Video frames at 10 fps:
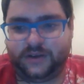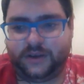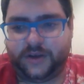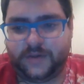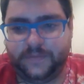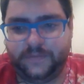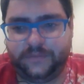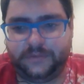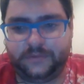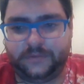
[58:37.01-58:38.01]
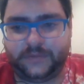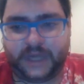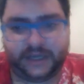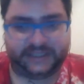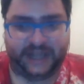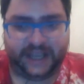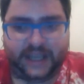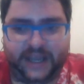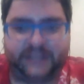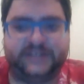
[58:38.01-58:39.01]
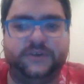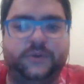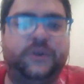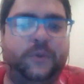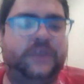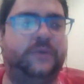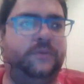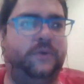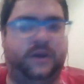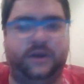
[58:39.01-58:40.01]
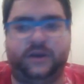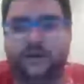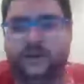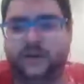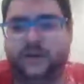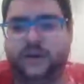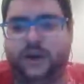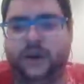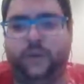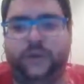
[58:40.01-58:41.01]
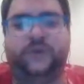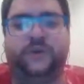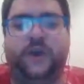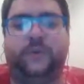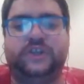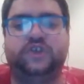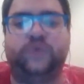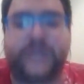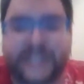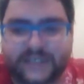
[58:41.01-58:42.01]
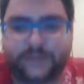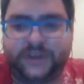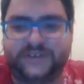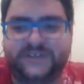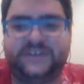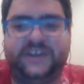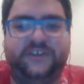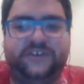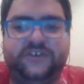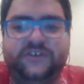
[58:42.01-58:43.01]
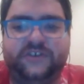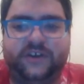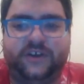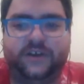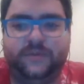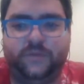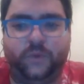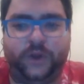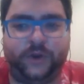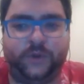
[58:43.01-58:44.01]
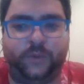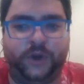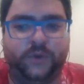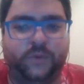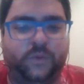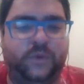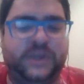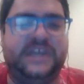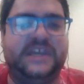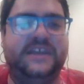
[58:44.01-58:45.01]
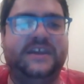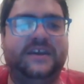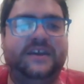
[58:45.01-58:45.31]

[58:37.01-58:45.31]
That is, it has to do with the way that whether or not we treat something as intelligent, where we